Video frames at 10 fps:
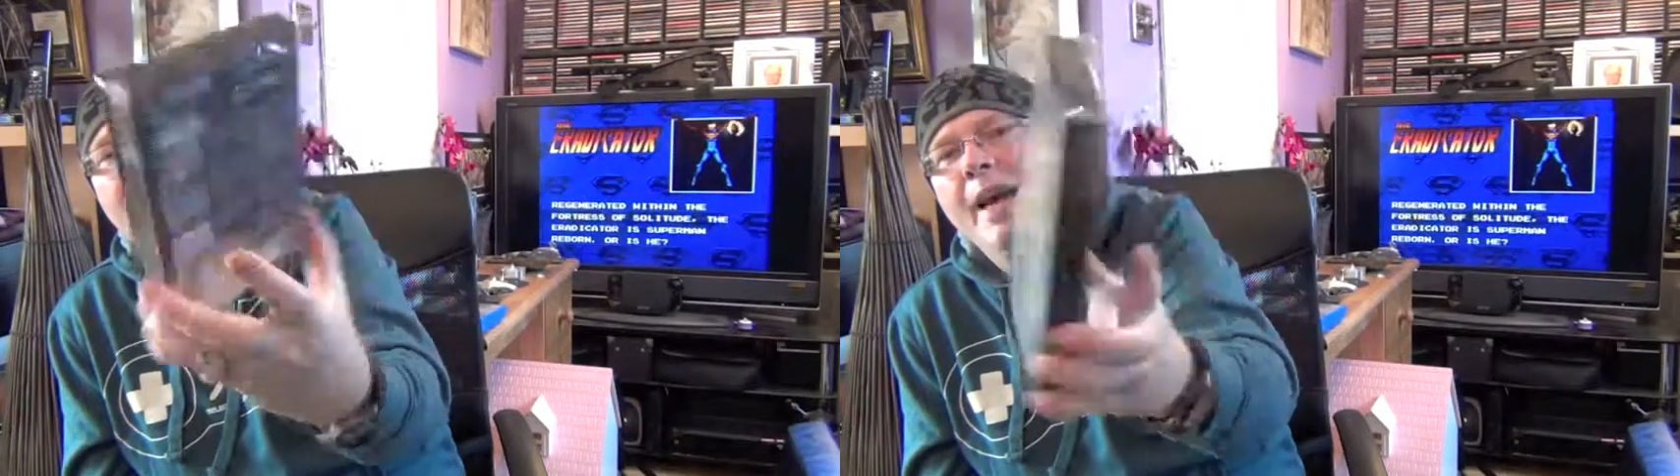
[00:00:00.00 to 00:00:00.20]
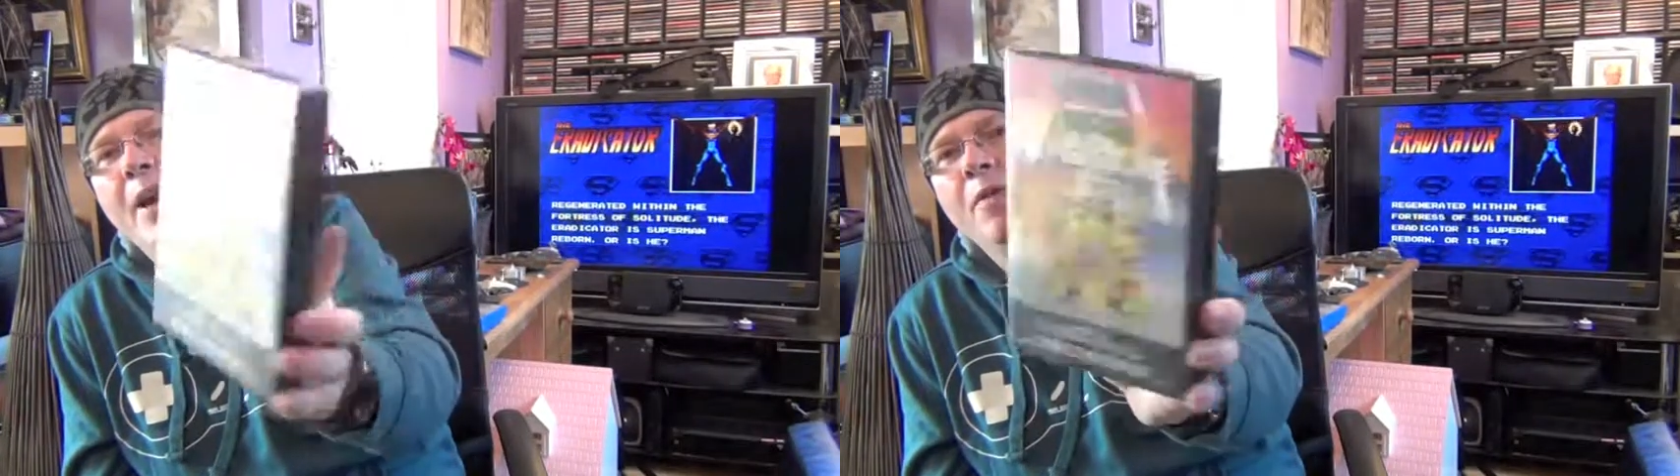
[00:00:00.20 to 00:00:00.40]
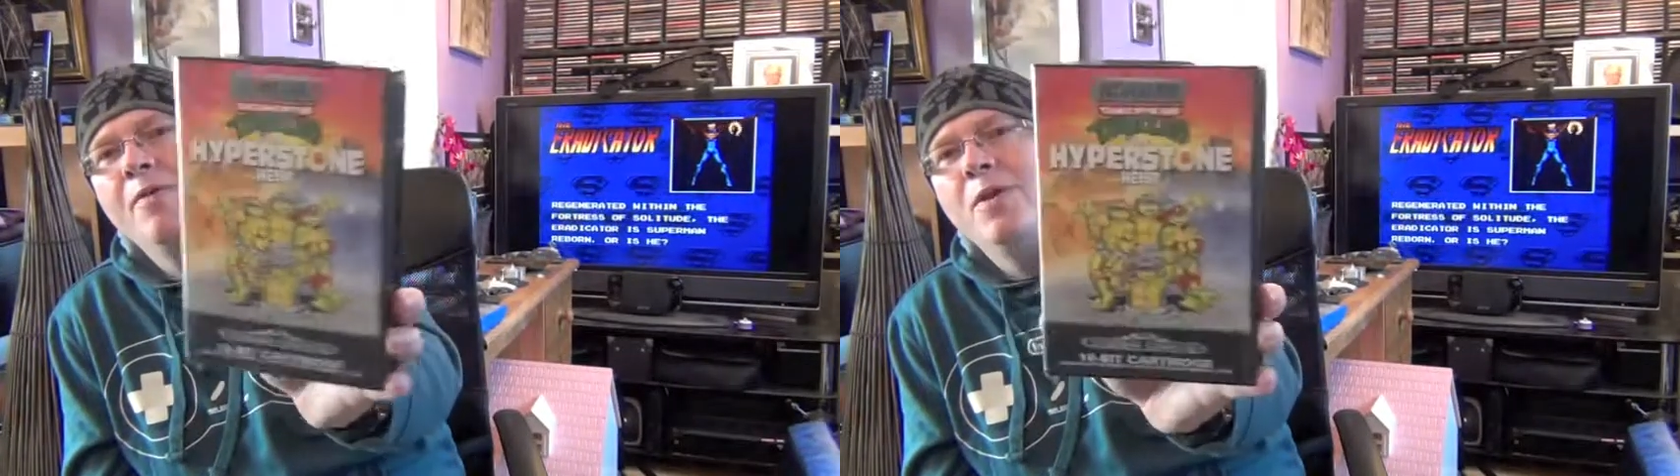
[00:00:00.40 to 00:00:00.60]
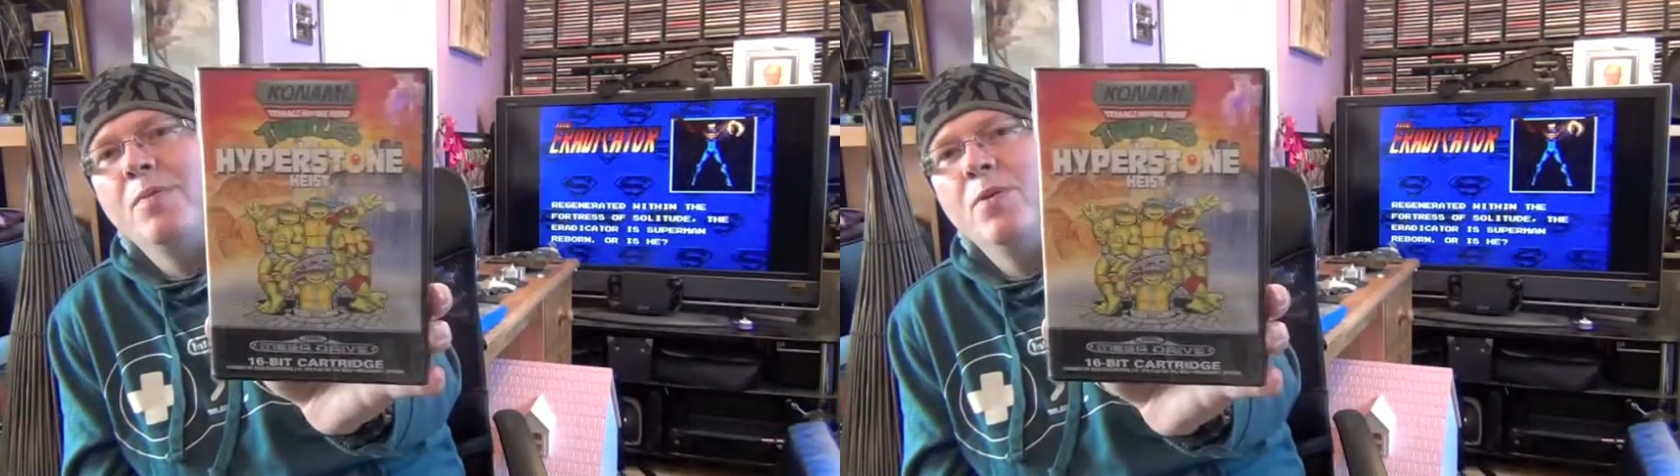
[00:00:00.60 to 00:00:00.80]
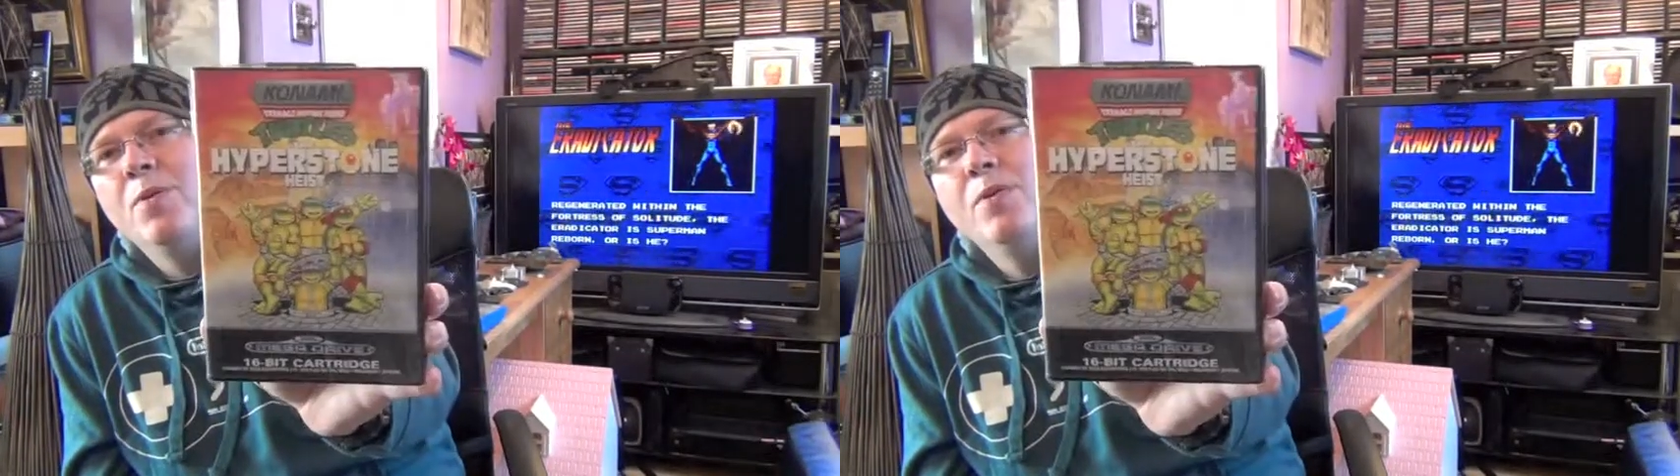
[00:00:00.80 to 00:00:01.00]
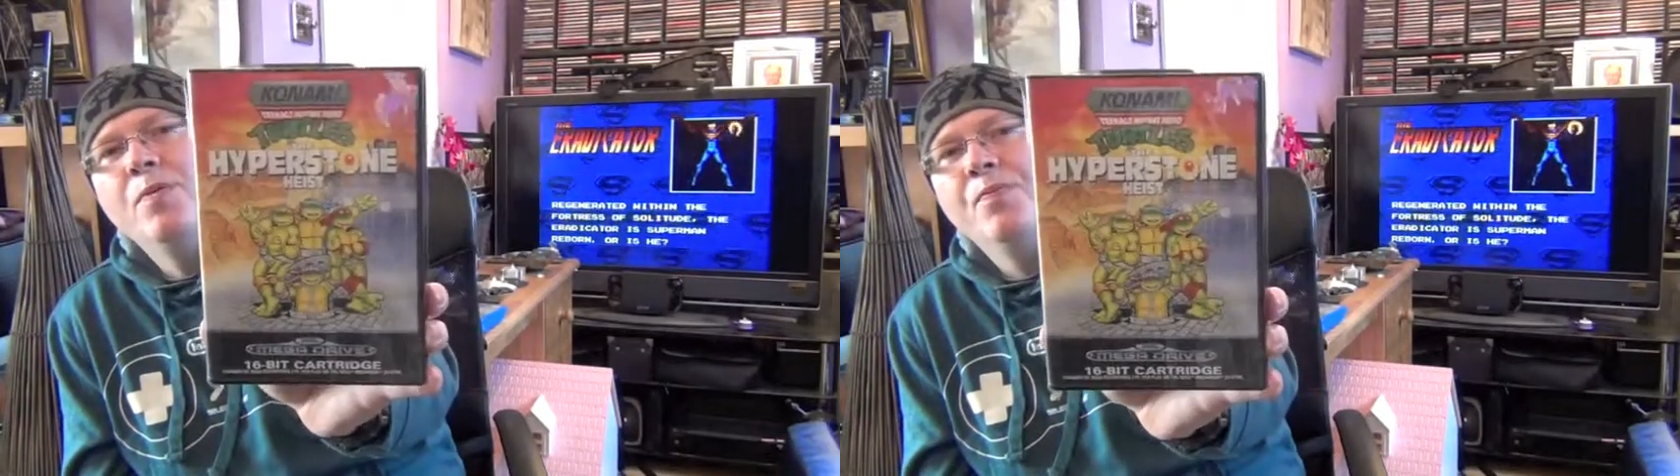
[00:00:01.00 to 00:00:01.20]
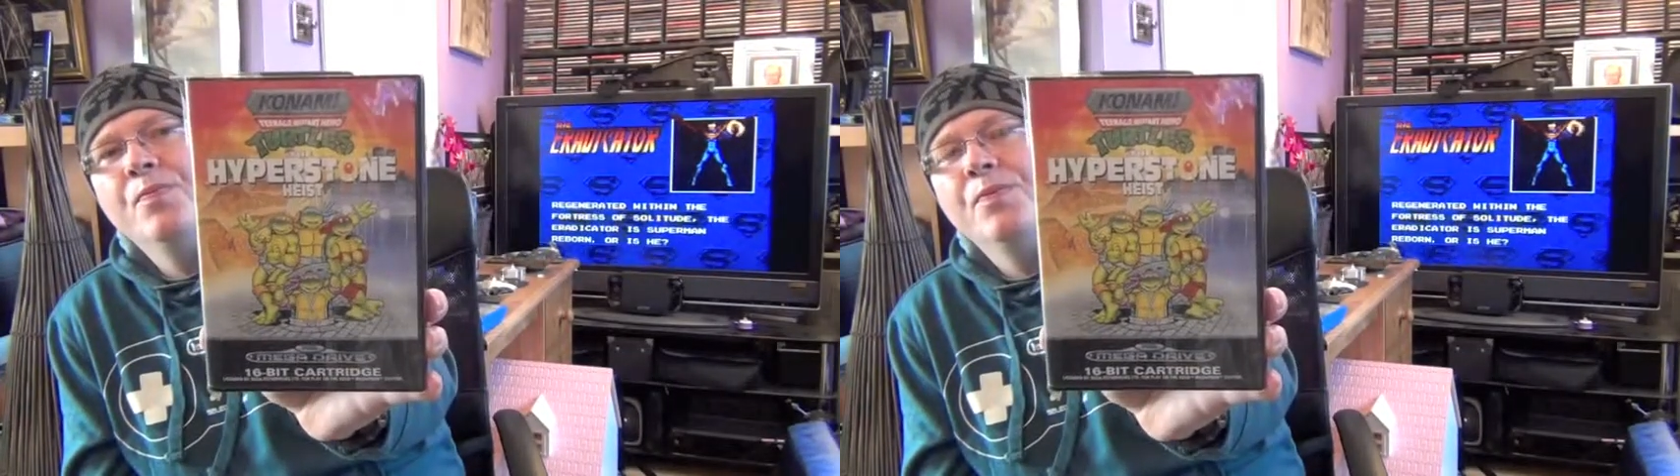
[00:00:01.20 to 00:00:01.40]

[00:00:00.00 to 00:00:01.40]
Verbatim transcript: a hell of a lot more.